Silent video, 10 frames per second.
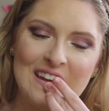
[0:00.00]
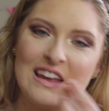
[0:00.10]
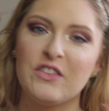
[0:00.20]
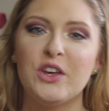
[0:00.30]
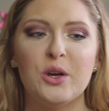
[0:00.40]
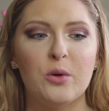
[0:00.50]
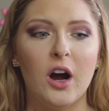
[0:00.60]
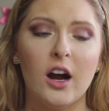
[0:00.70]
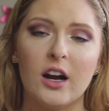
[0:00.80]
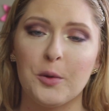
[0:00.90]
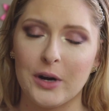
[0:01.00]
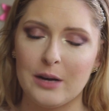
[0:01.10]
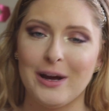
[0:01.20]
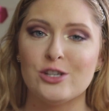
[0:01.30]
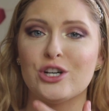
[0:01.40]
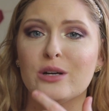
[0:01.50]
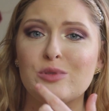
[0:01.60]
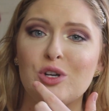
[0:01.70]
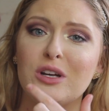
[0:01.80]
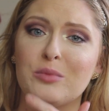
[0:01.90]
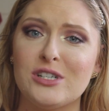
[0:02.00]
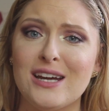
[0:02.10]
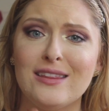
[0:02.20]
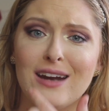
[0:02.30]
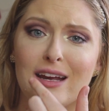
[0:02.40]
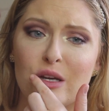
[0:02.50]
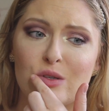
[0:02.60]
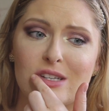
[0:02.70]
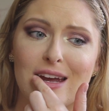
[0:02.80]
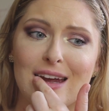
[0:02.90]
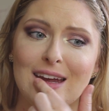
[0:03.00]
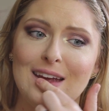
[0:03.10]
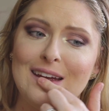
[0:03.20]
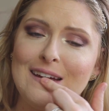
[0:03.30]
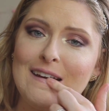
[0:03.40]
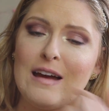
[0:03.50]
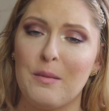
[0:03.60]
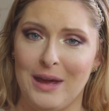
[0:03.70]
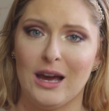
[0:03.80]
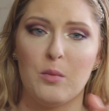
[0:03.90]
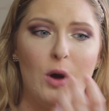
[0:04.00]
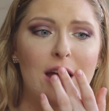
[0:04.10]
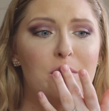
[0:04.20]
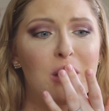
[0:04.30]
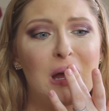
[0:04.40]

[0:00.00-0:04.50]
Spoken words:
If you are worried about germs, you can pretend that I used a makeup wipe.